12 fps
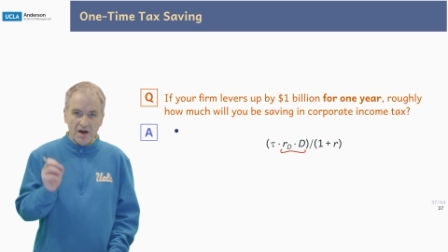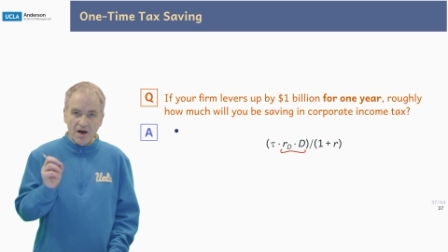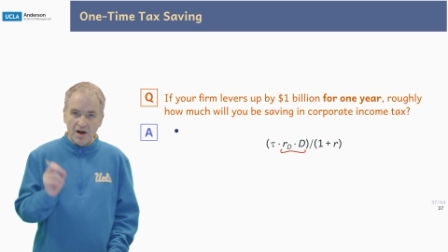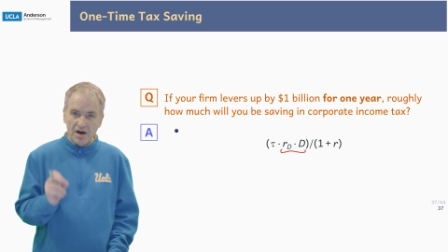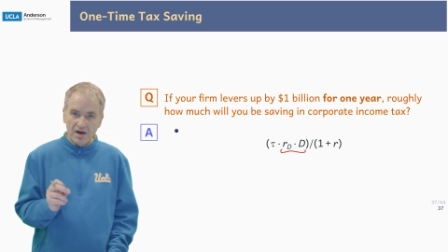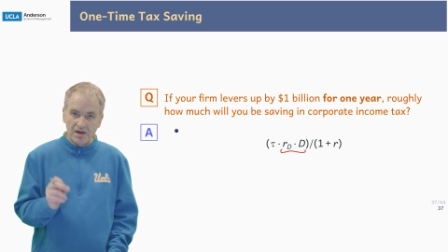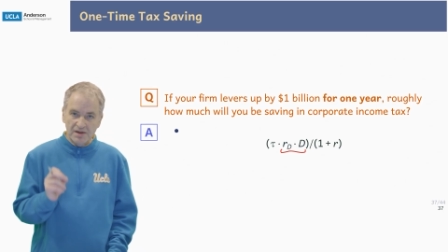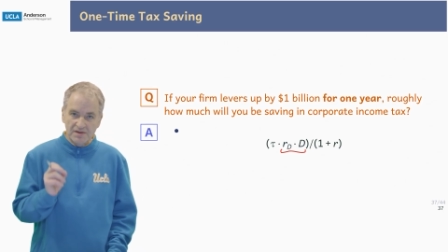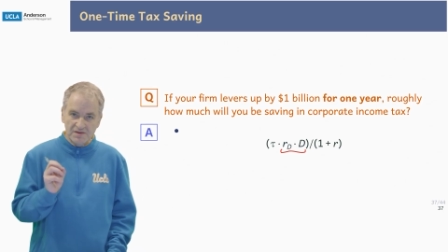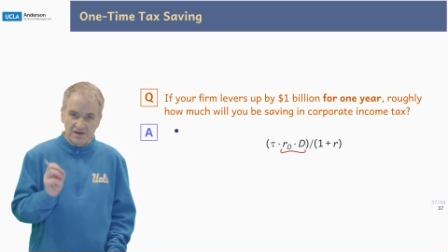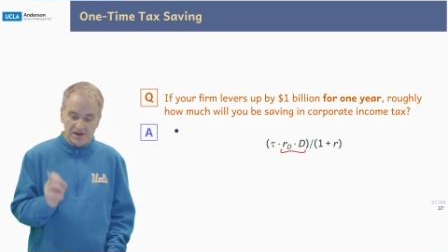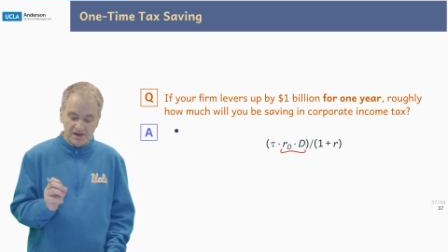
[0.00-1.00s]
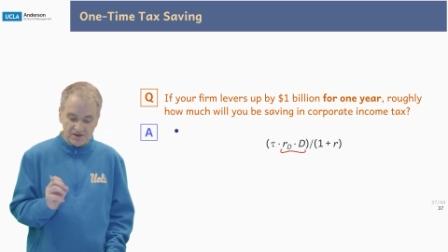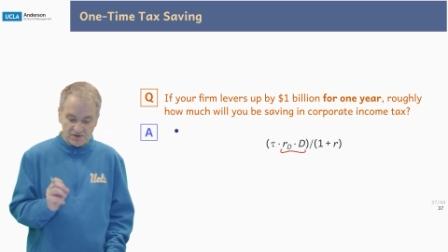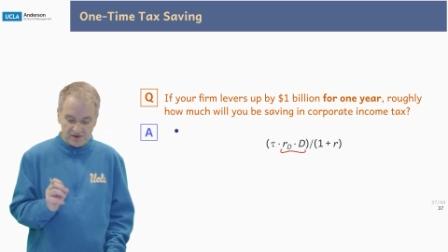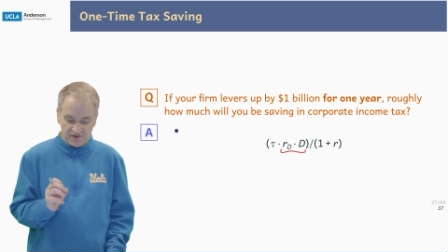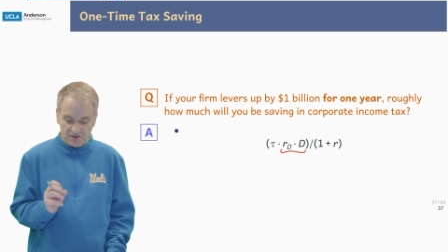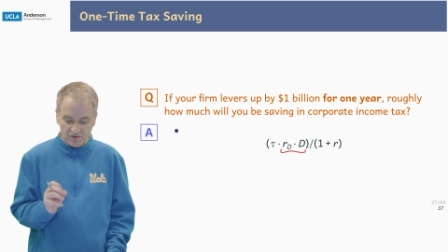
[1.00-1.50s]
R is the
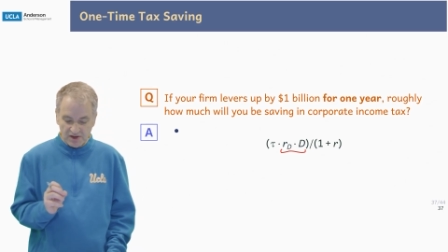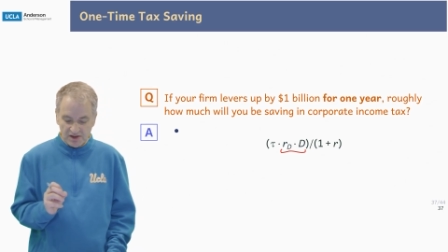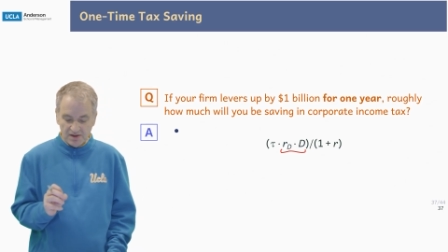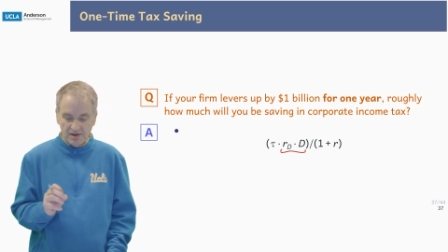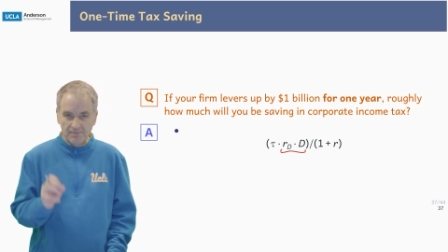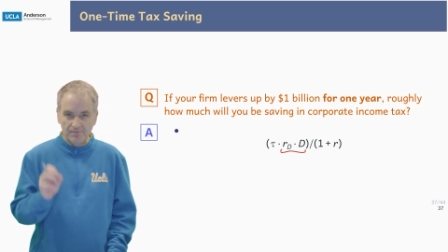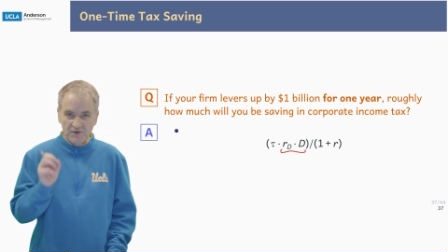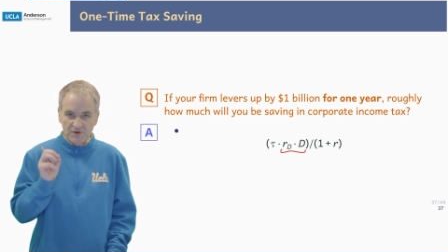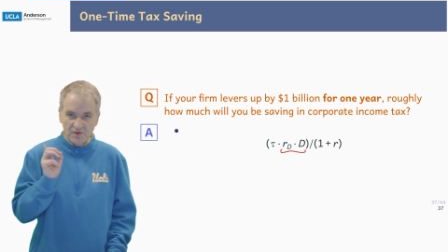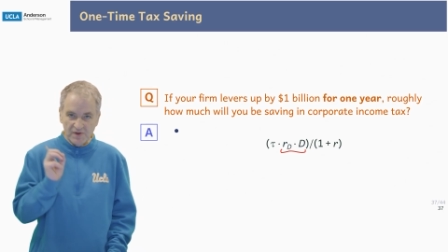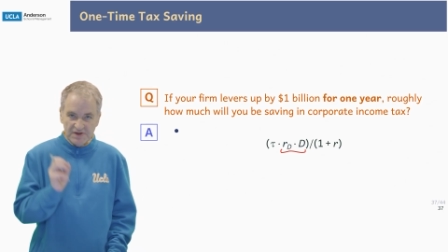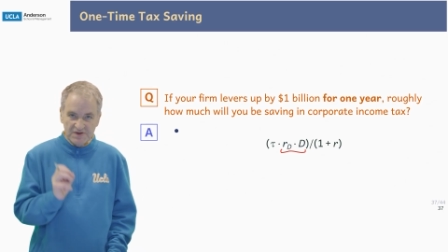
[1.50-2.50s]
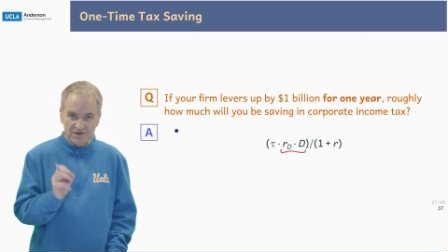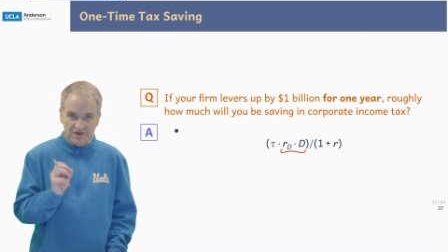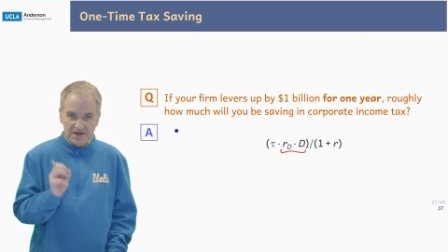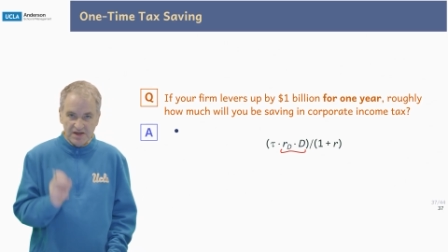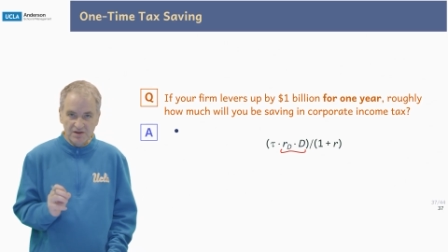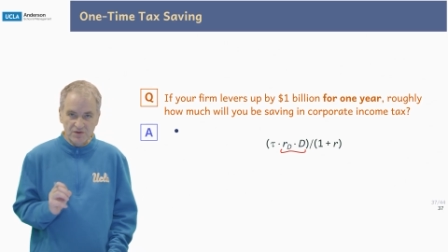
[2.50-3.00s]
interest rate. So this is
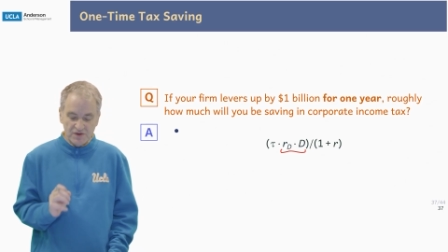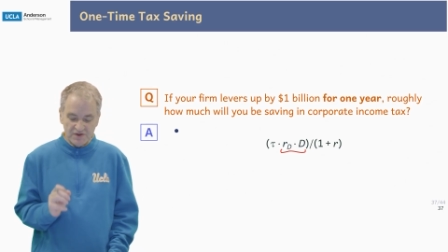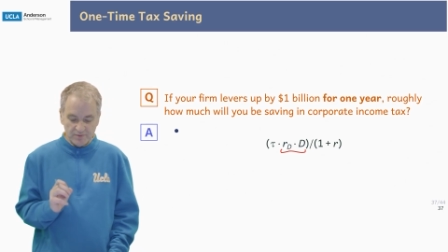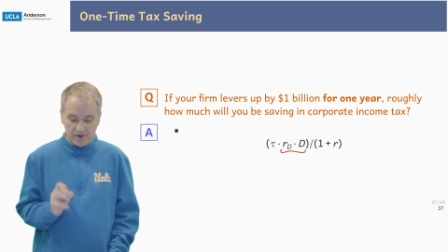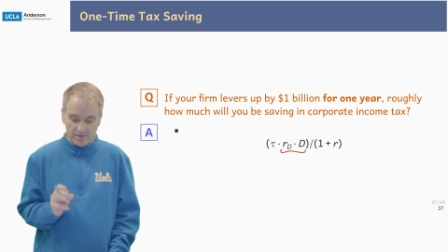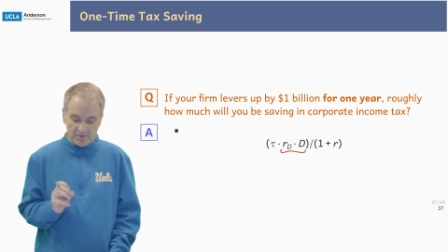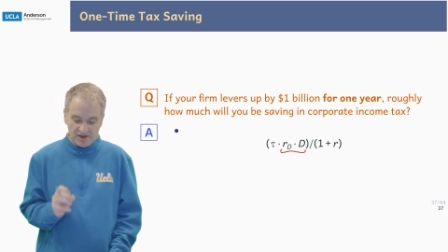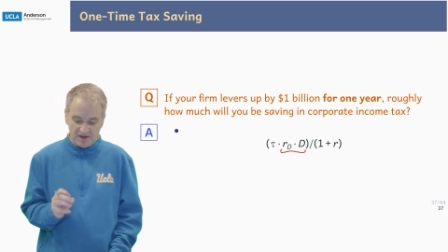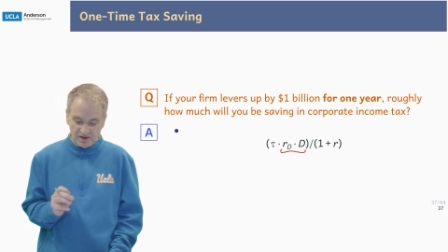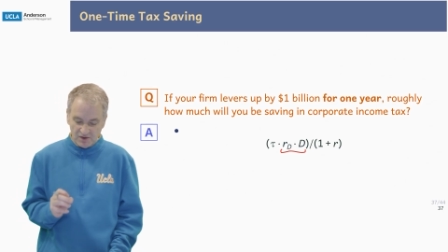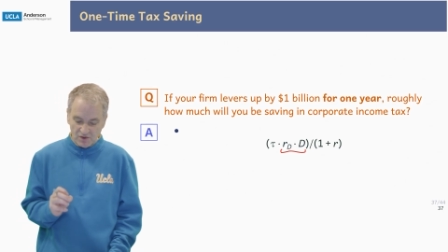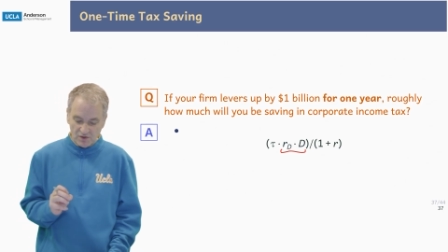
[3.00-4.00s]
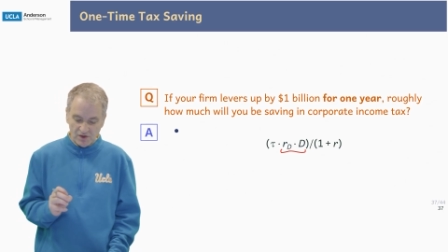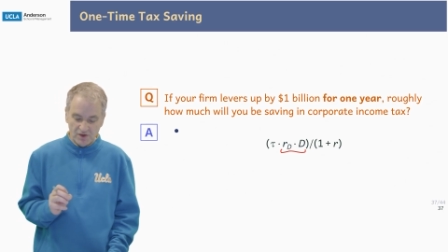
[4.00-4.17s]
the interest payment that you're going